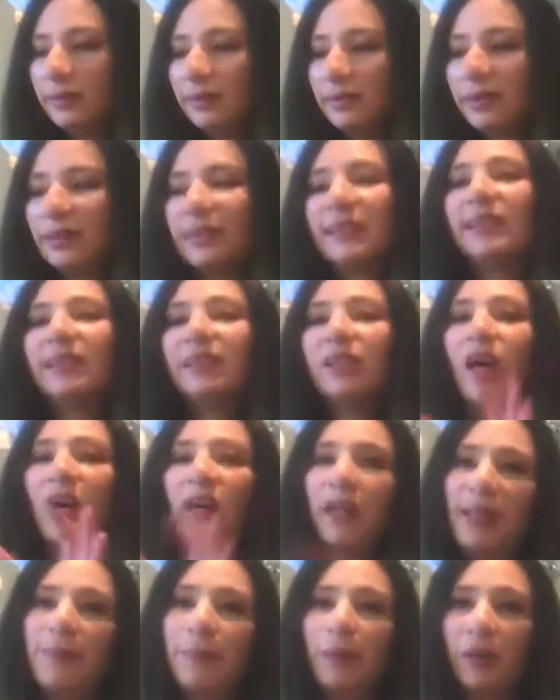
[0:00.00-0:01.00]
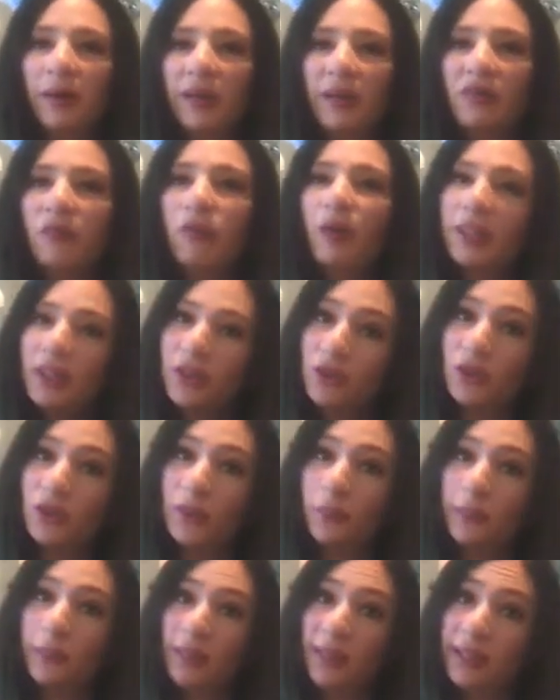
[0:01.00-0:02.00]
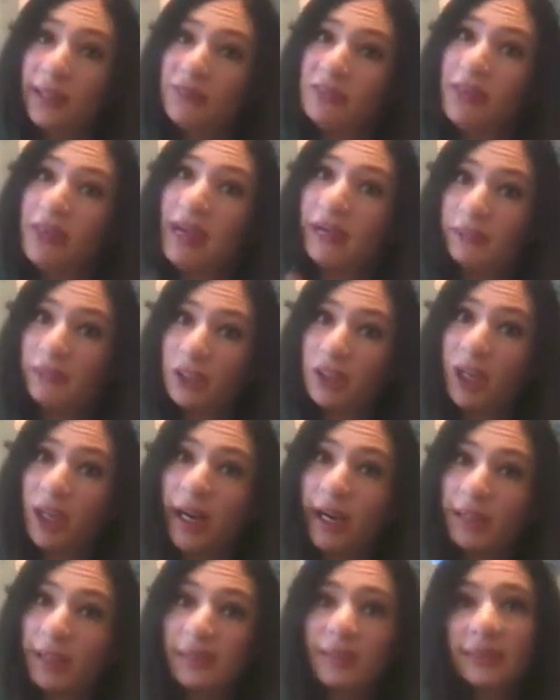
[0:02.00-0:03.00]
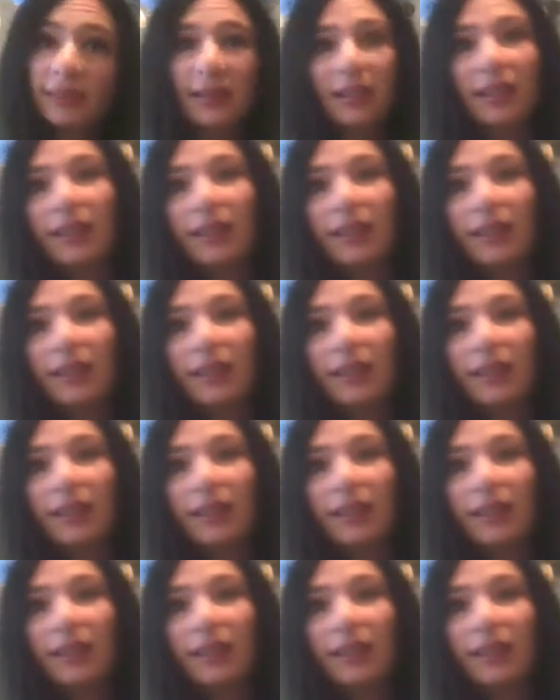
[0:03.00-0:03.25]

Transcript: the starting point of what you should bring if you have a child.